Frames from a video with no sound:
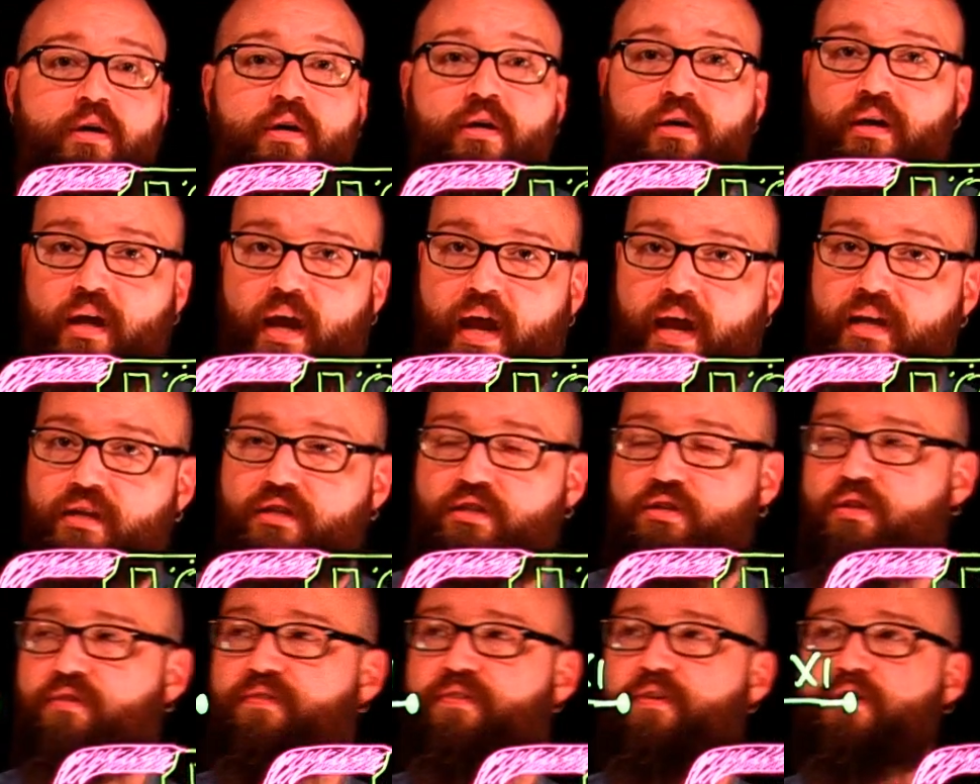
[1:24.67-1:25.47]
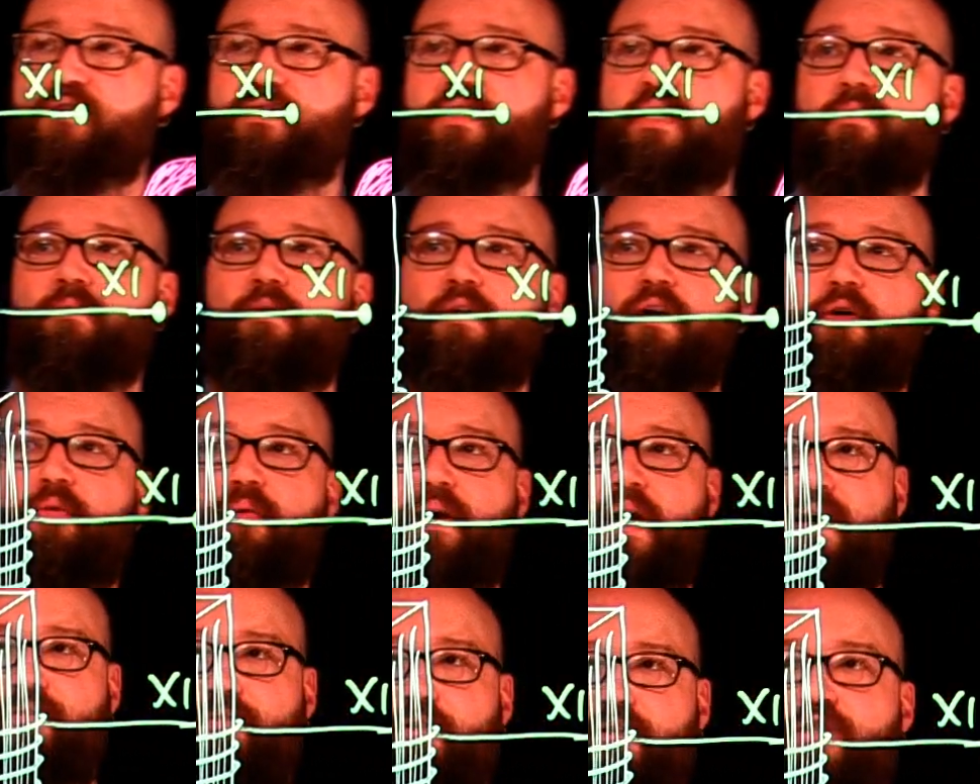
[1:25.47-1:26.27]
Okay, so the first thing we know, we
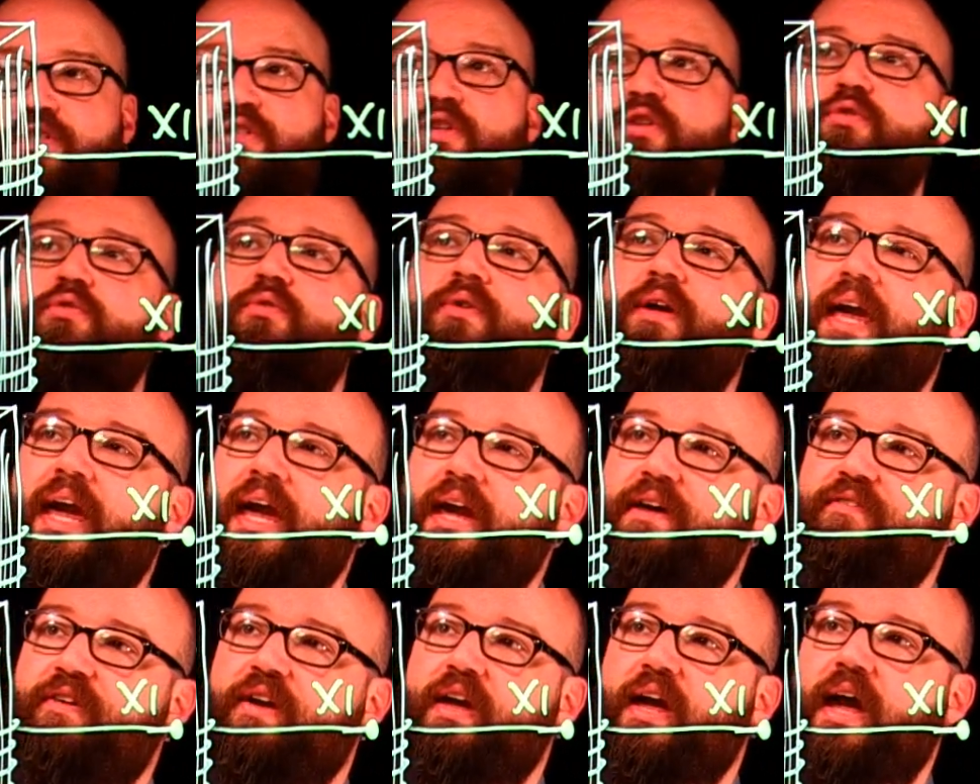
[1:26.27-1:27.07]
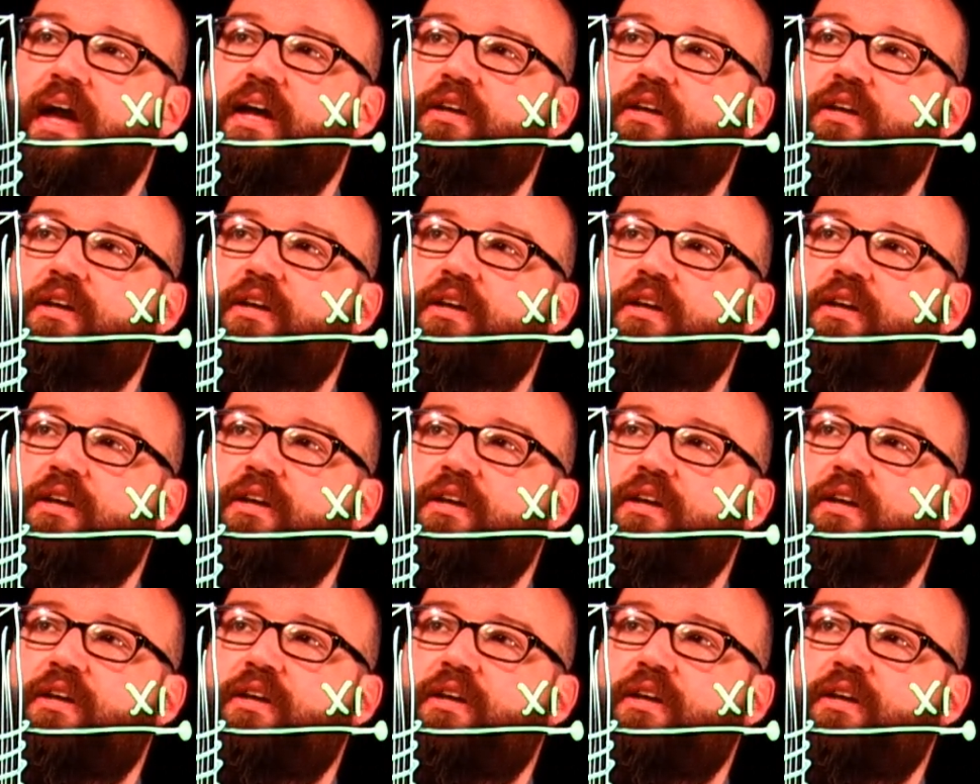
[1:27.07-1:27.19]
have a 2 kVA